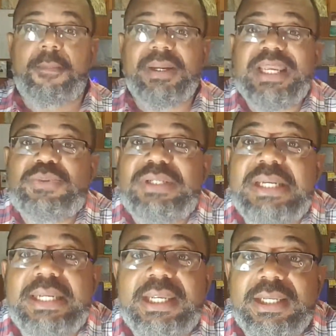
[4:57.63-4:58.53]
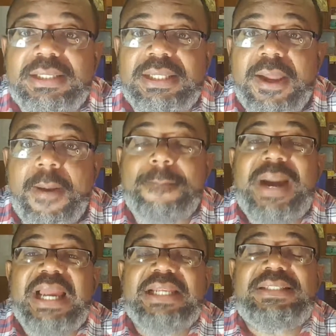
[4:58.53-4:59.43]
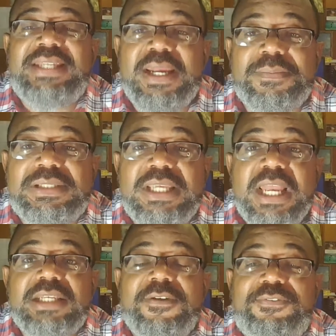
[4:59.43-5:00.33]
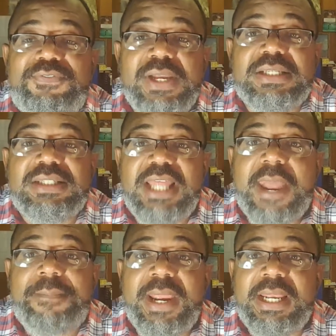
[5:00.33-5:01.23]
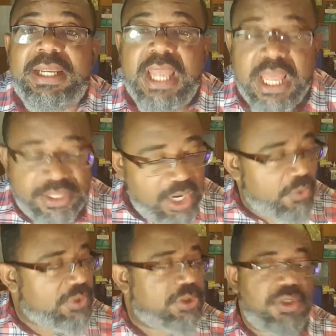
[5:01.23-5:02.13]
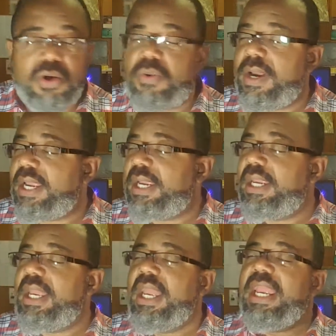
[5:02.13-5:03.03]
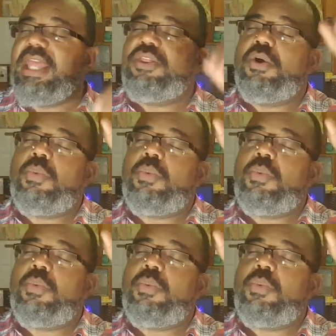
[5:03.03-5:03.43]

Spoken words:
But guess what didn't end? My attempts to fix that painting. There was no way in the